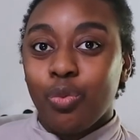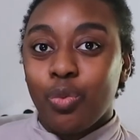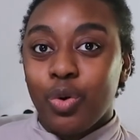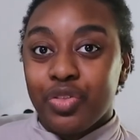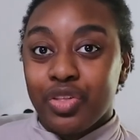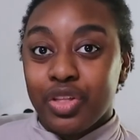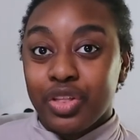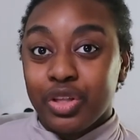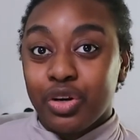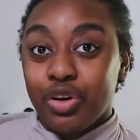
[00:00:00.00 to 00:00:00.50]

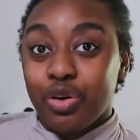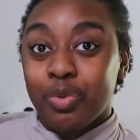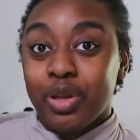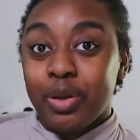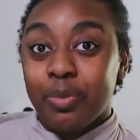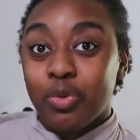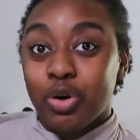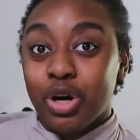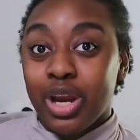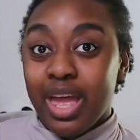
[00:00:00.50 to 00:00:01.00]
with a little
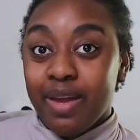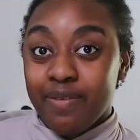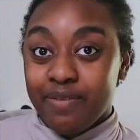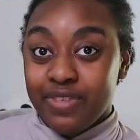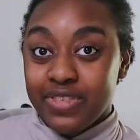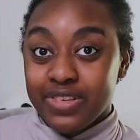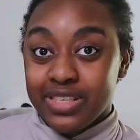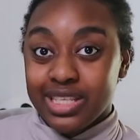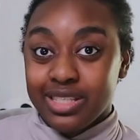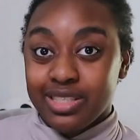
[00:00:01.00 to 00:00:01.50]
bit more
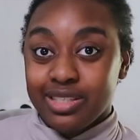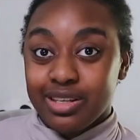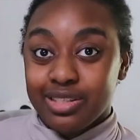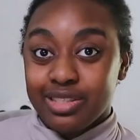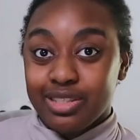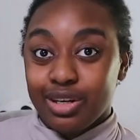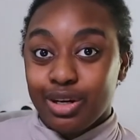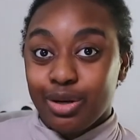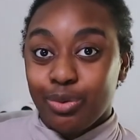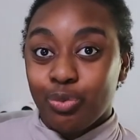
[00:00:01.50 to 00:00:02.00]
emphasis
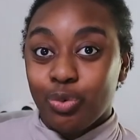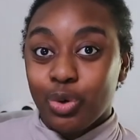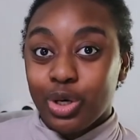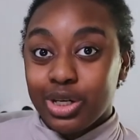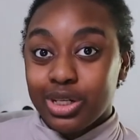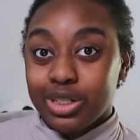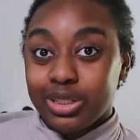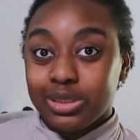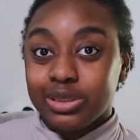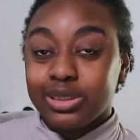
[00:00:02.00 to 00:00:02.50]
on certain
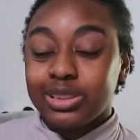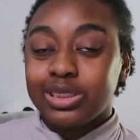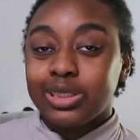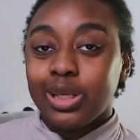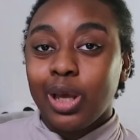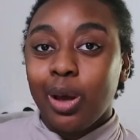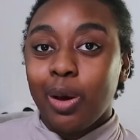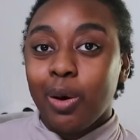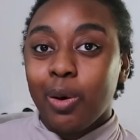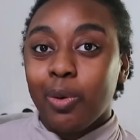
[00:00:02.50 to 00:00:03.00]
words